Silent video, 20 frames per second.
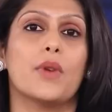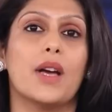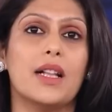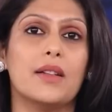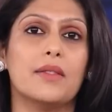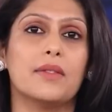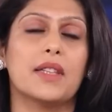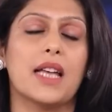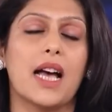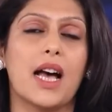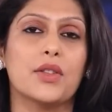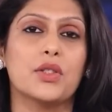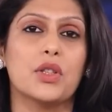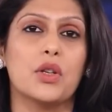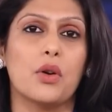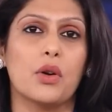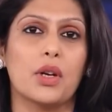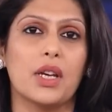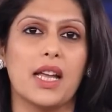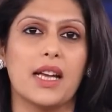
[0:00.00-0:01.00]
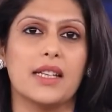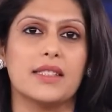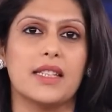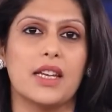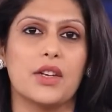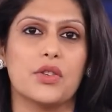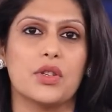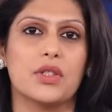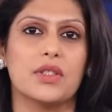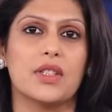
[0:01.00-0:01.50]
12,000
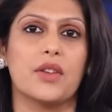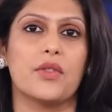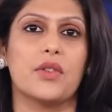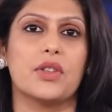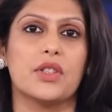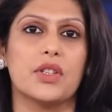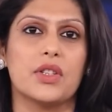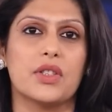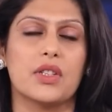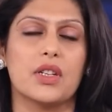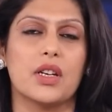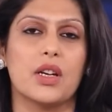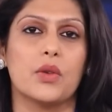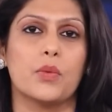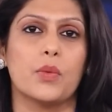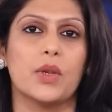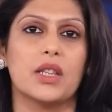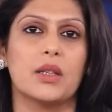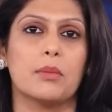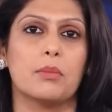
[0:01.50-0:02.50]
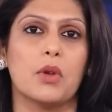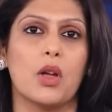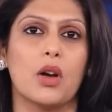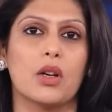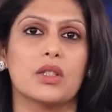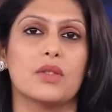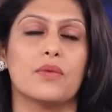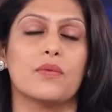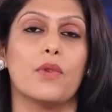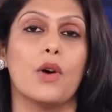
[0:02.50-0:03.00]
organizations are registered with the
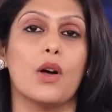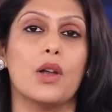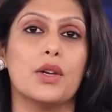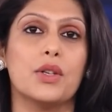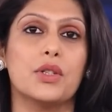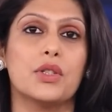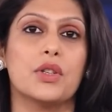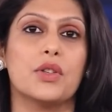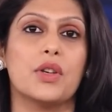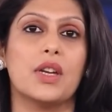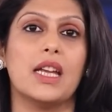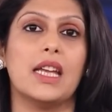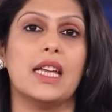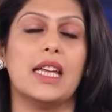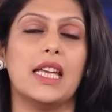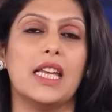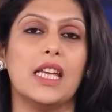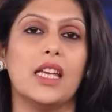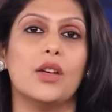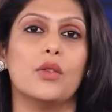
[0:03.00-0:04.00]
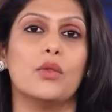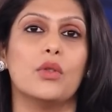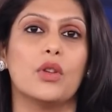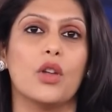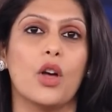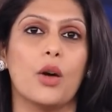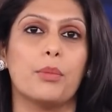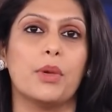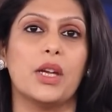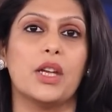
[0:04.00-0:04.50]
bloc's voluntary EU
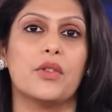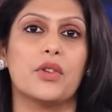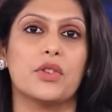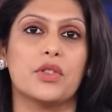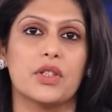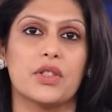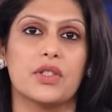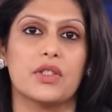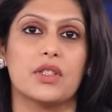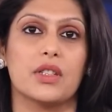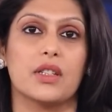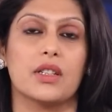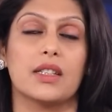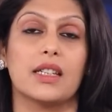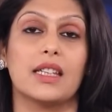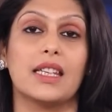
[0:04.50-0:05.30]
lobby register.